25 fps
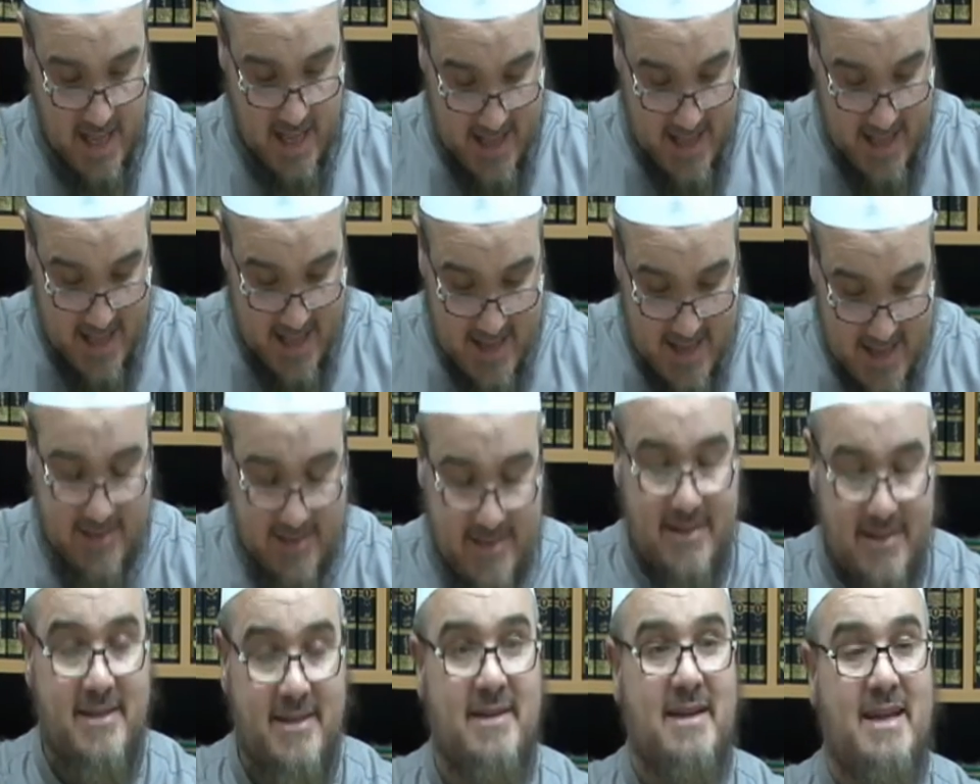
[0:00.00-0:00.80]

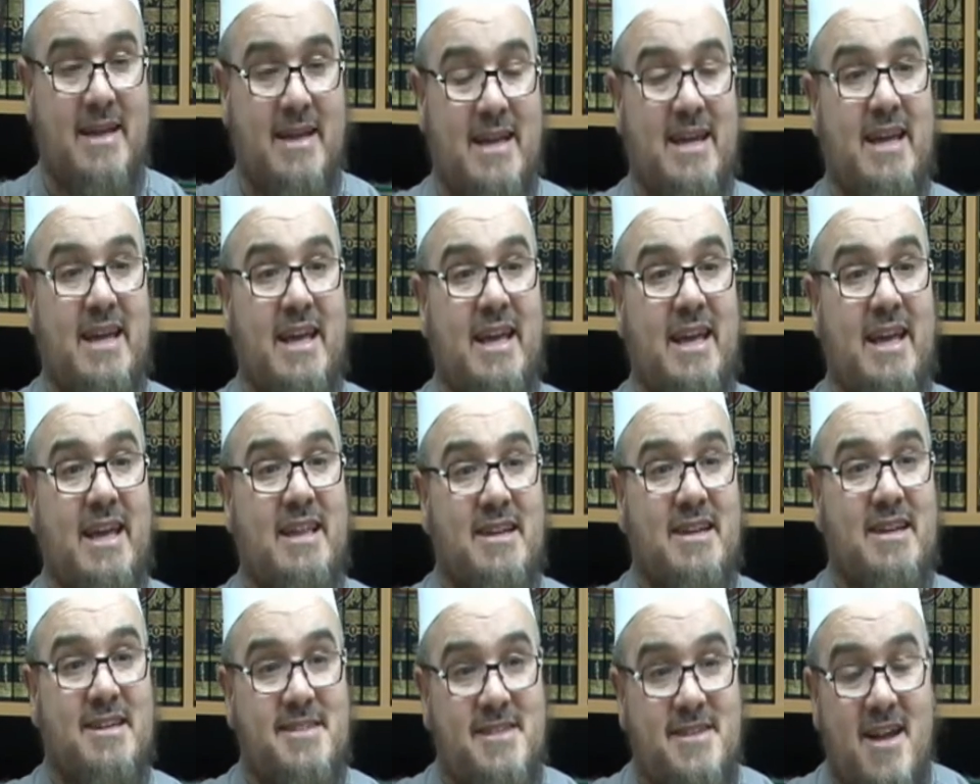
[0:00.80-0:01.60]
yet he
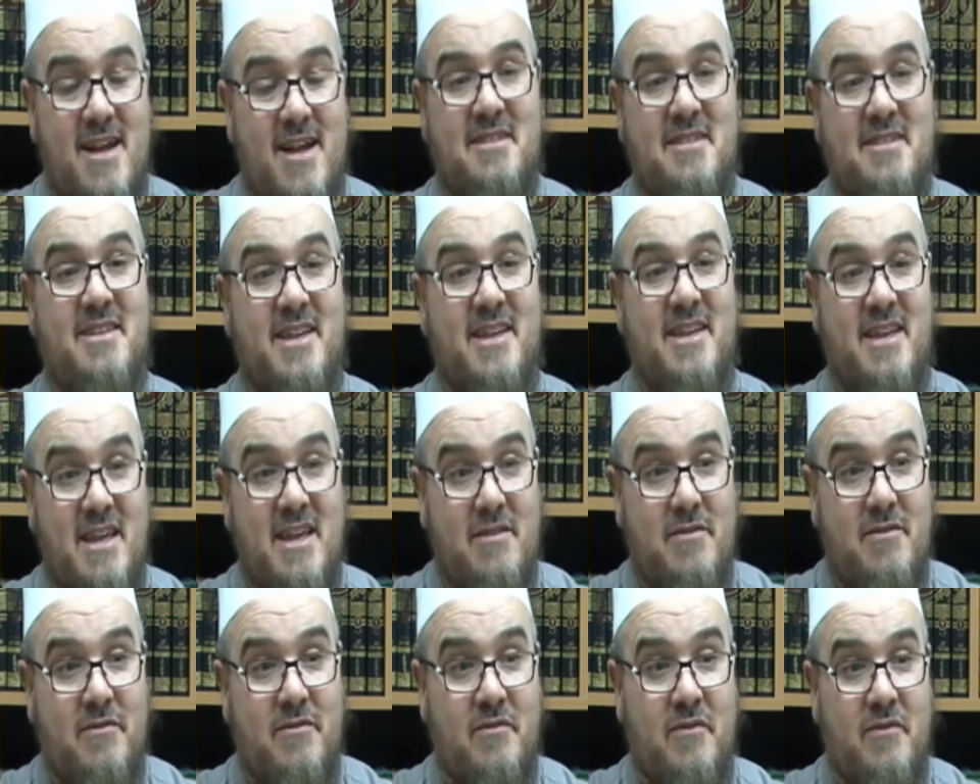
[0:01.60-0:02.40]
does not
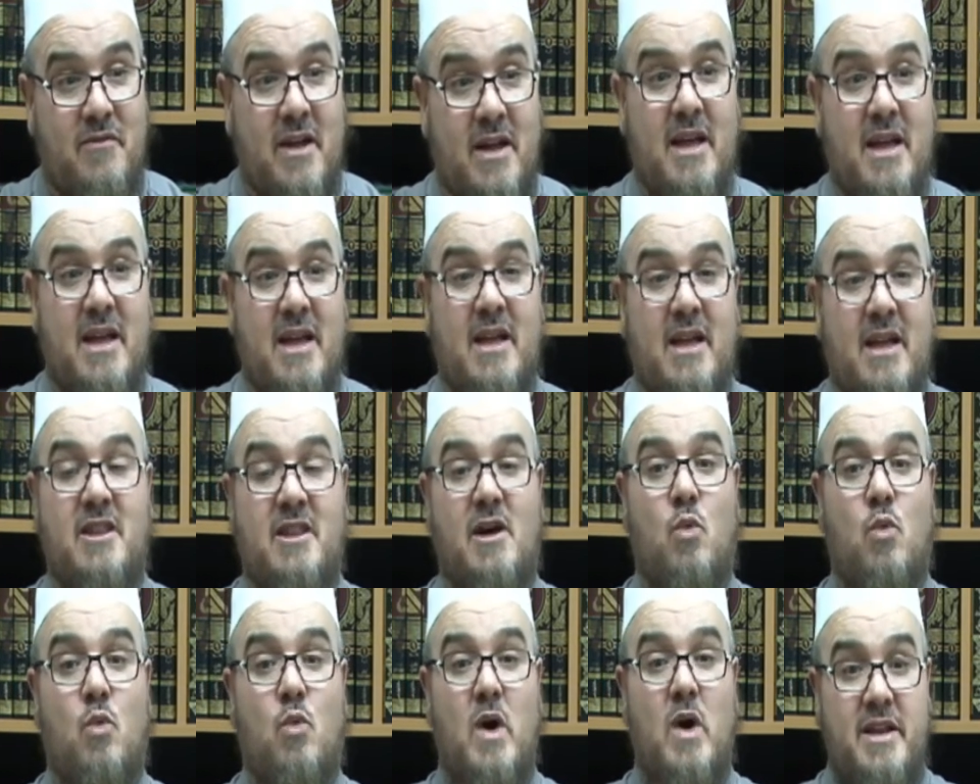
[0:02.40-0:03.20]
give
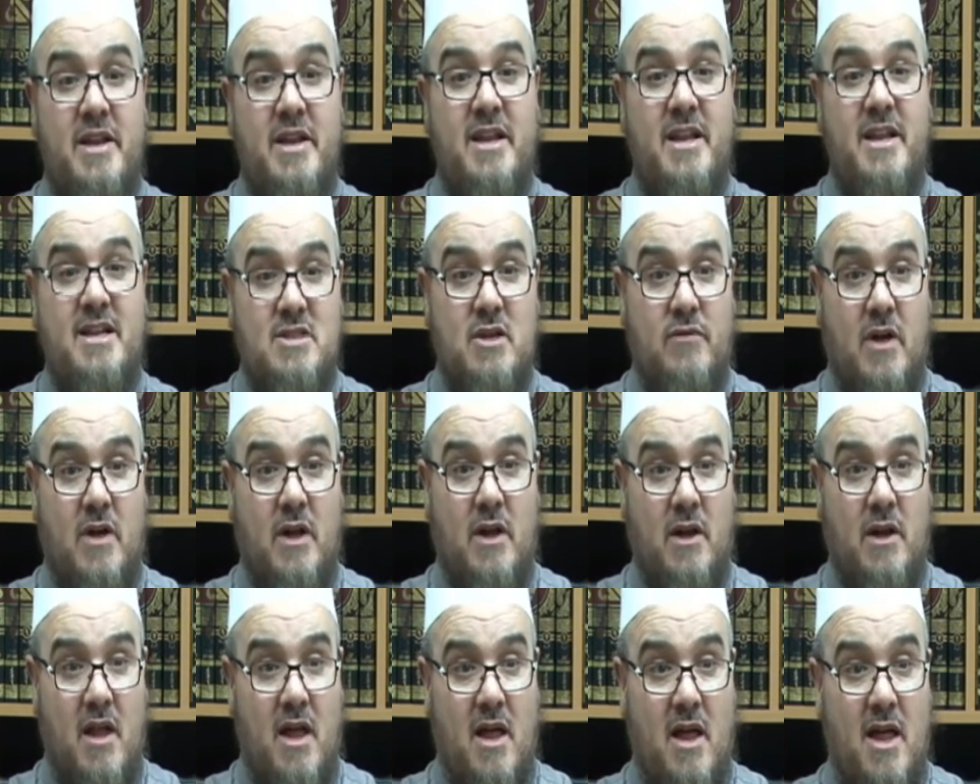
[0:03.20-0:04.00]
the oneness of
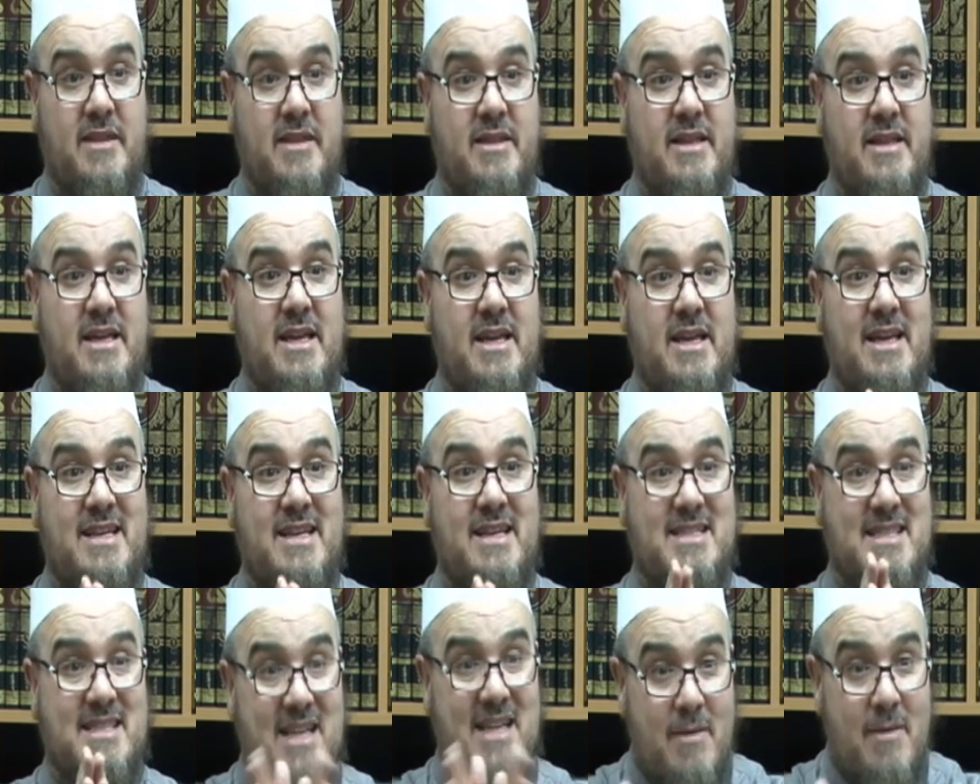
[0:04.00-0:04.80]
Allah, the
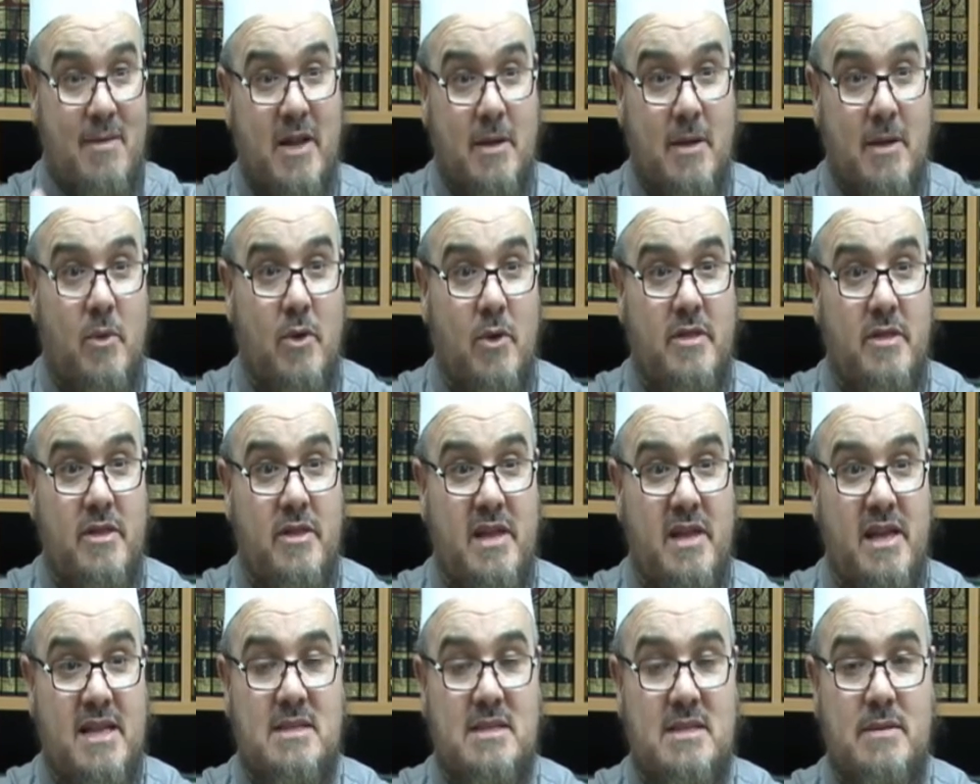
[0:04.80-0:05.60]
Islamic
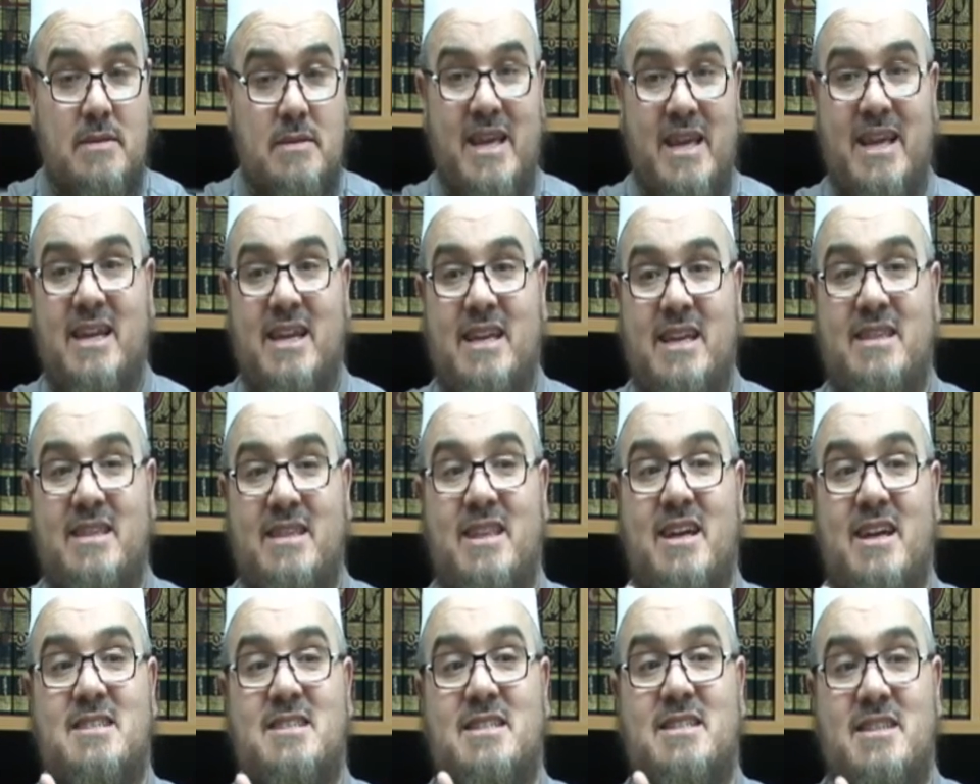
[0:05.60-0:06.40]
monotheism, he
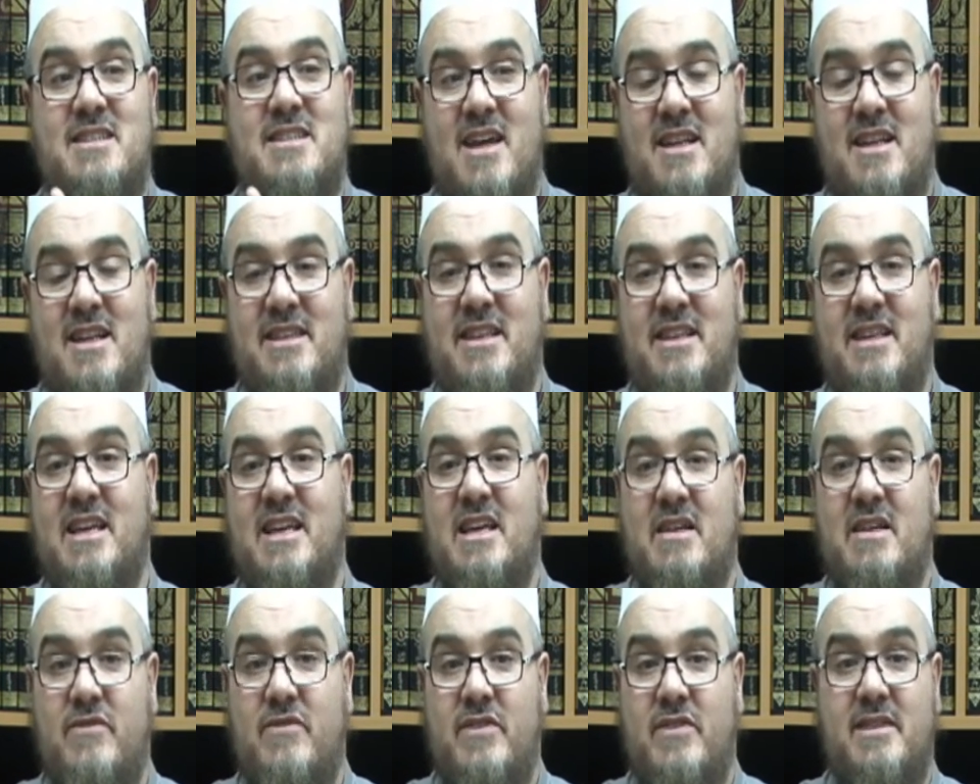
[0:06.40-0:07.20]
does not
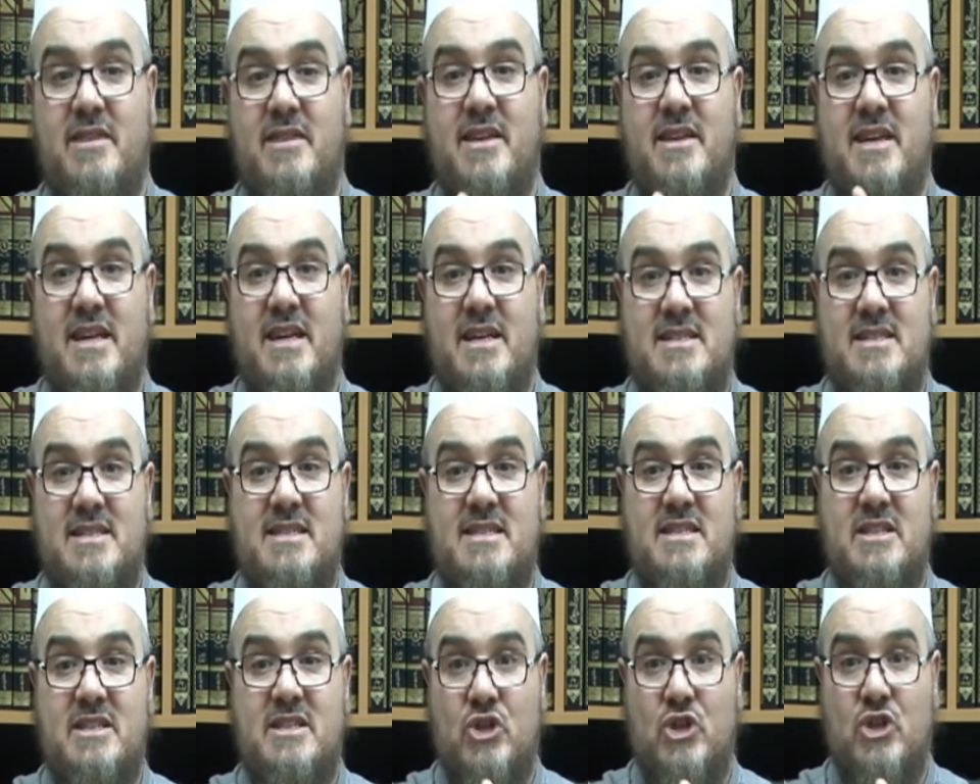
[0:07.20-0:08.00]
give it
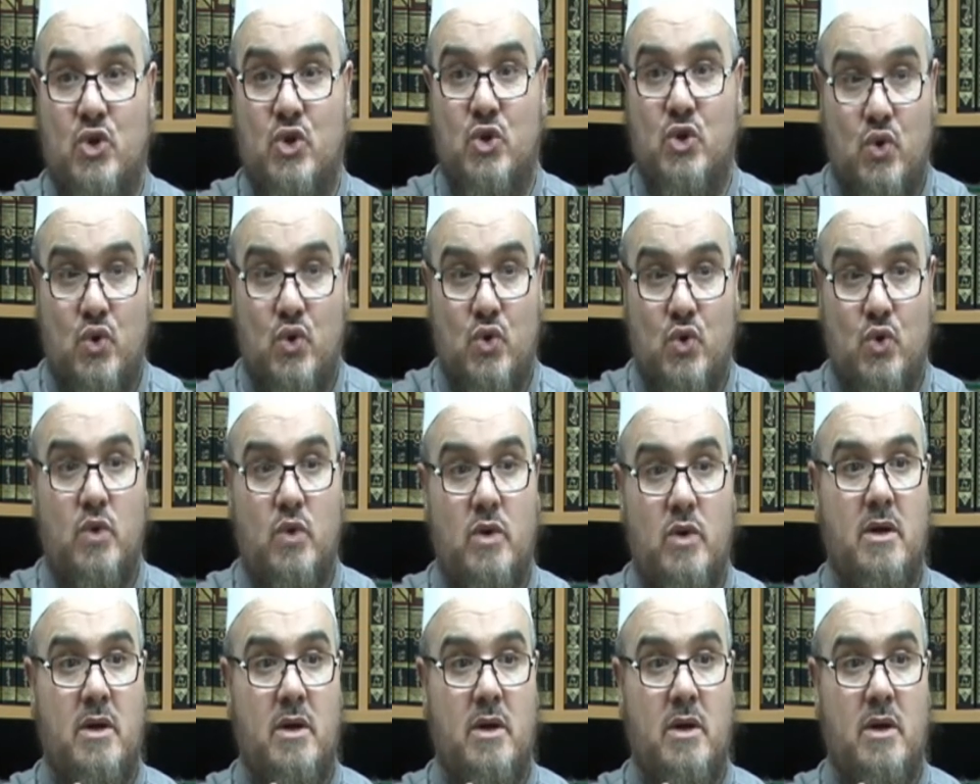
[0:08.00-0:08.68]
its due